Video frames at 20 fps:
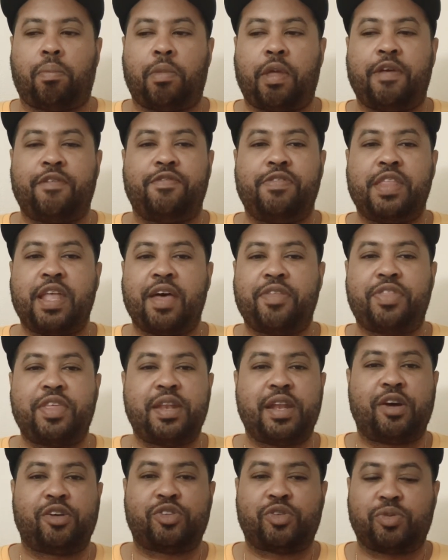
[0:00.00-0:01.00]
If
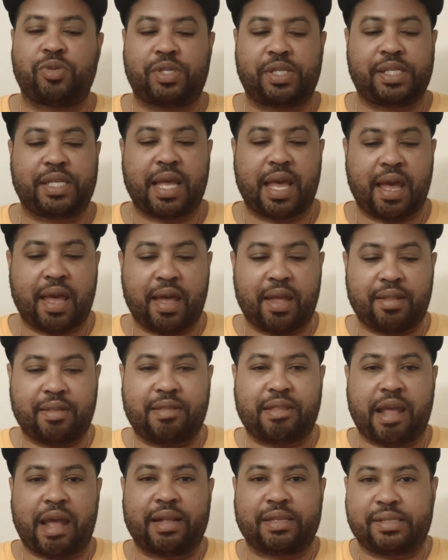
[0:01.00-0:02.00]
nothing else was
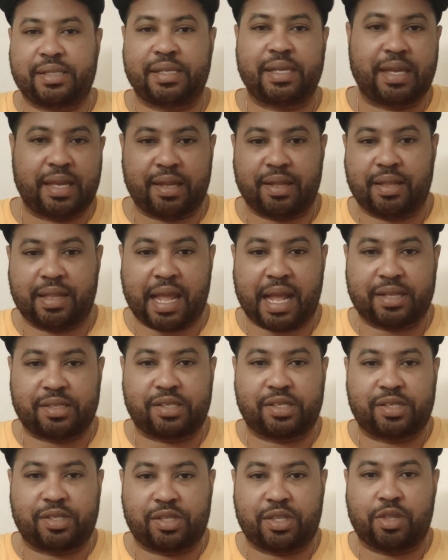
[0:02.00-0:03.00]
said, that's it.
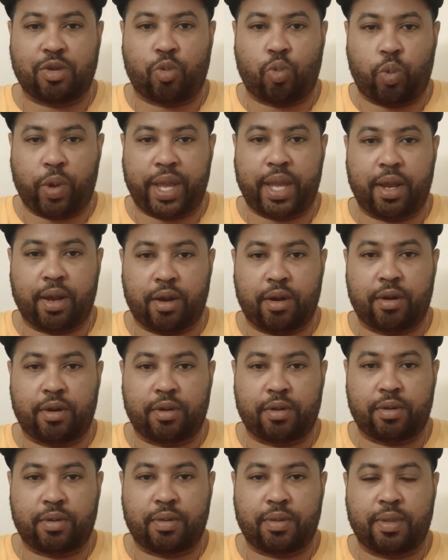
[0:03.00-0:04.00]
That's the
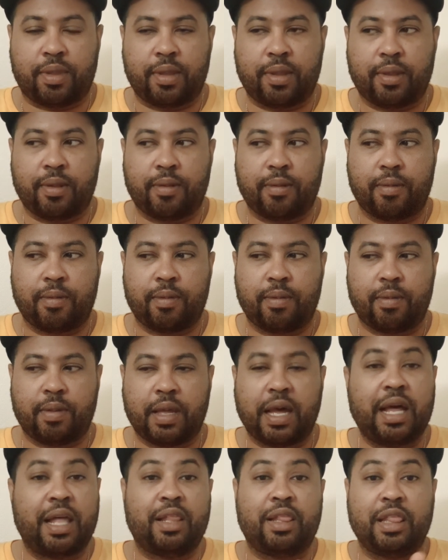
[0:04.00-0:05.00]
weird
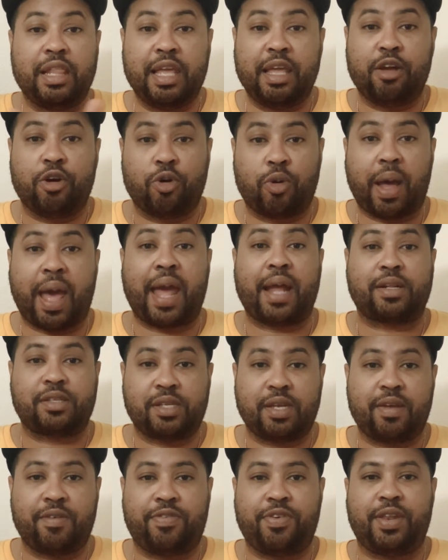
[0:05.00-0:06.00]
illegal
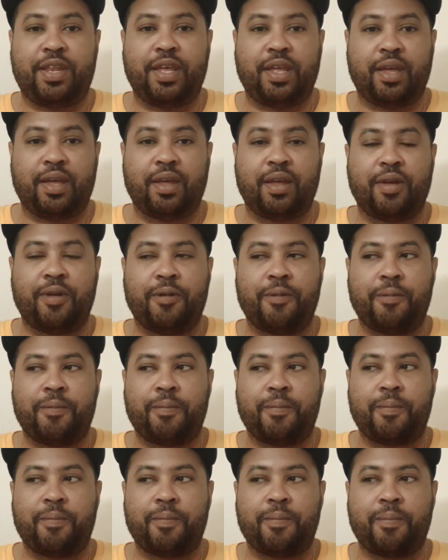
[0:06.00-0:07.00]
activity.
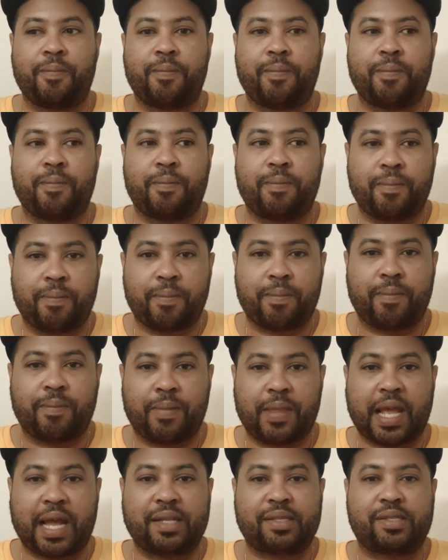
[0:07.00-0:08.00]

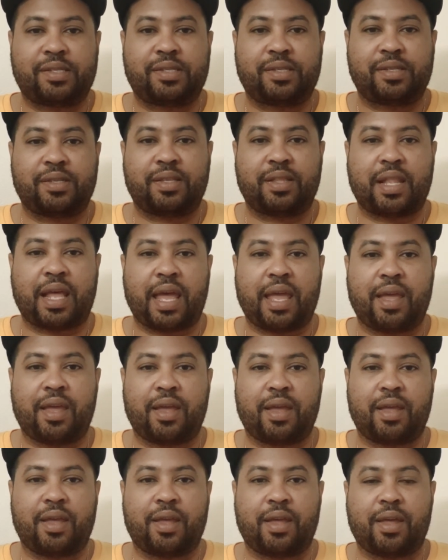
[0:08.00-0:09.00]
That's
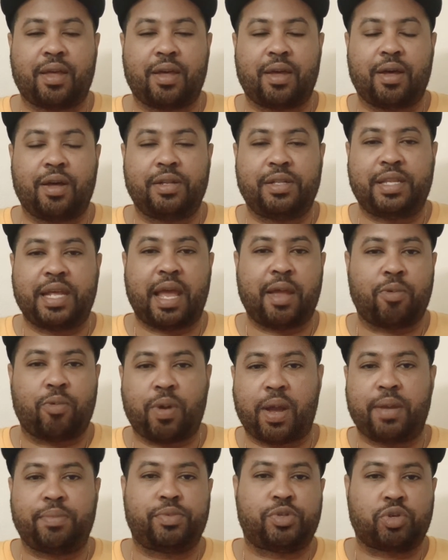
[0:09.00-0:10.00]
like a date
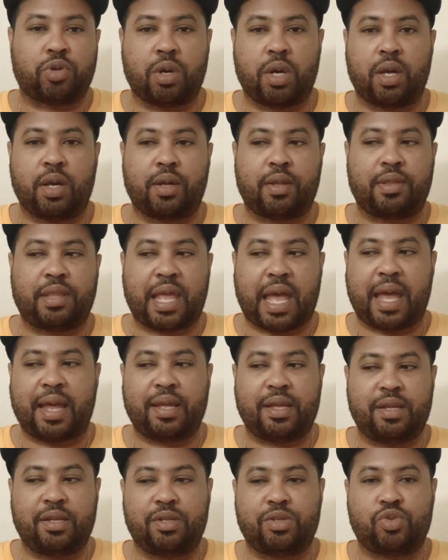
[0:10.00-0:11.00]
rape drug.
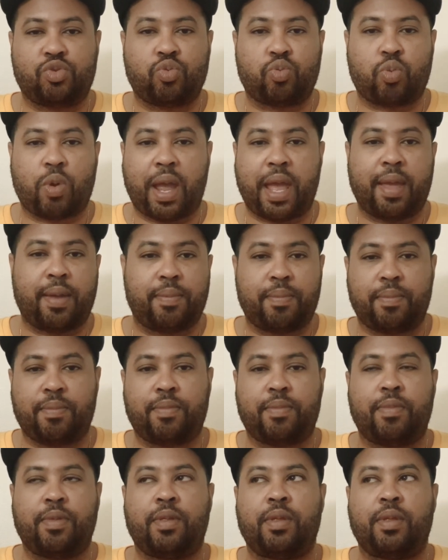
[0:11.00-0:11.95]
That is rape.